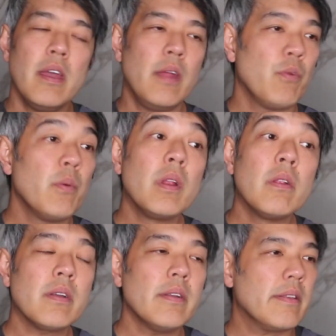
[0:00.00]
and when we
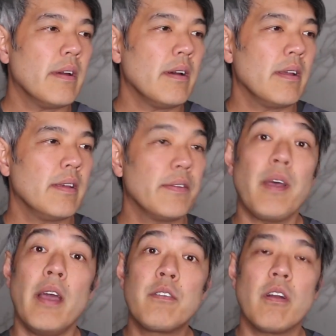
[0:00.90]
look at, uh, I guess,
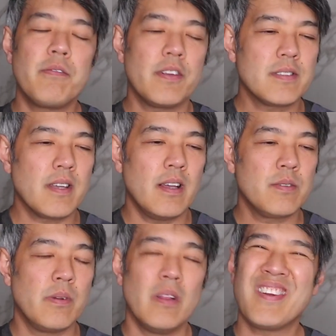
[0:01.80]
atrophic scars,
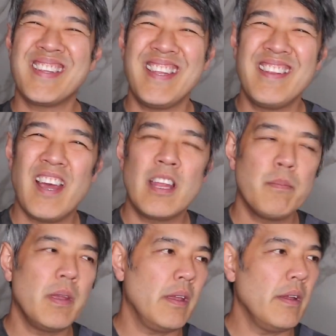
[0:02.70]
when we look at the
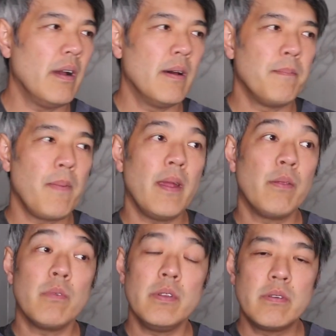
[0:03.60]
anatomy um,
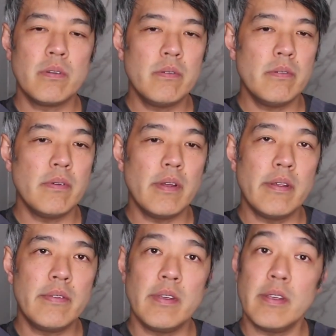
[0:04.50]
and we
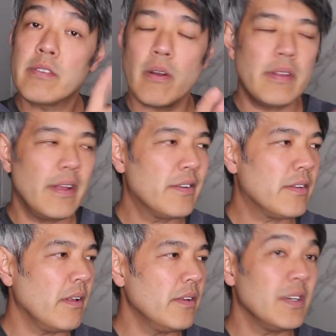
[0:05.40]
do uh, the, sorry, the
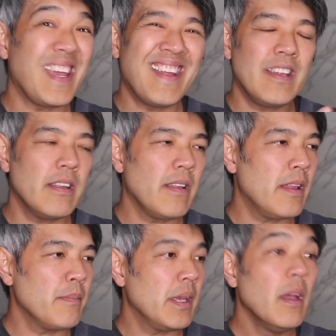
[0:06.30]
histology and the
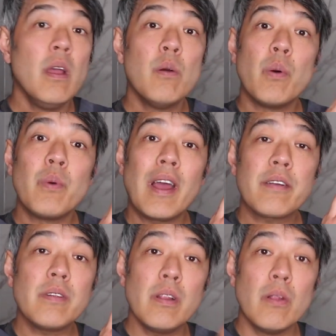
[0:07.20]
anatomy, when we
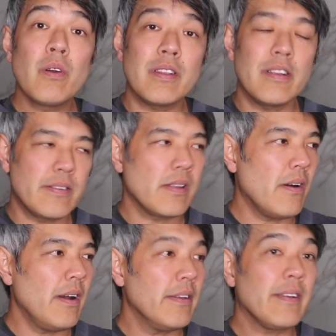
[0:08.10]
actually look at the
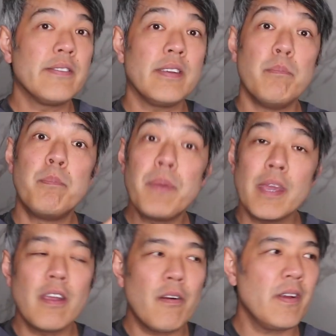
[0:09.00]
slide, you can see
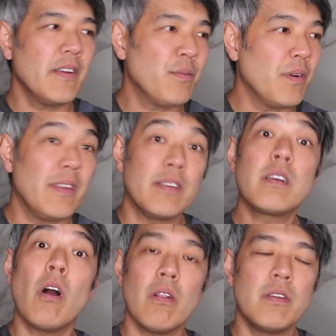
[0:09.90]
big areas where there's
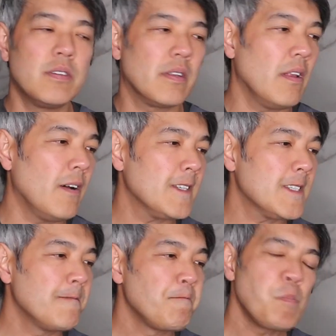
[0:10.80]
collagen
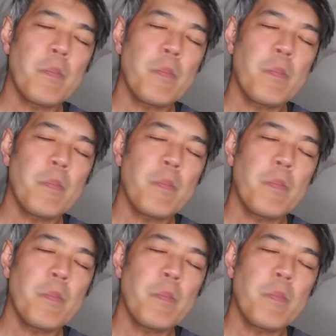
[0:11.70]
loss